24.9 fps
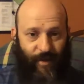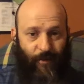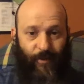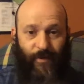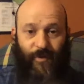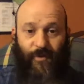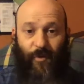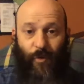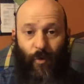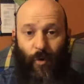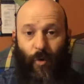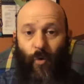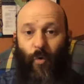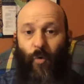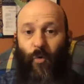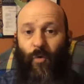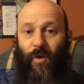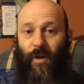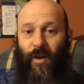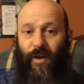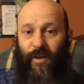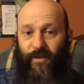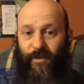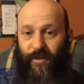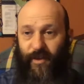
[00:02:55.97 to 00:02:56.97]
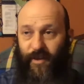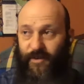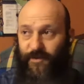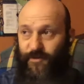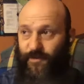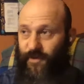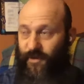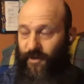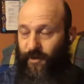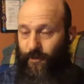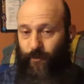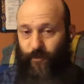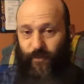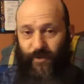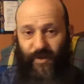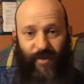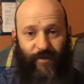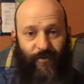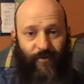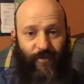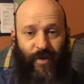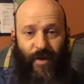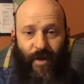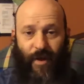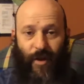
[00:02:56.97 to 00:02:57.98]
We do a whole lot of things. We can give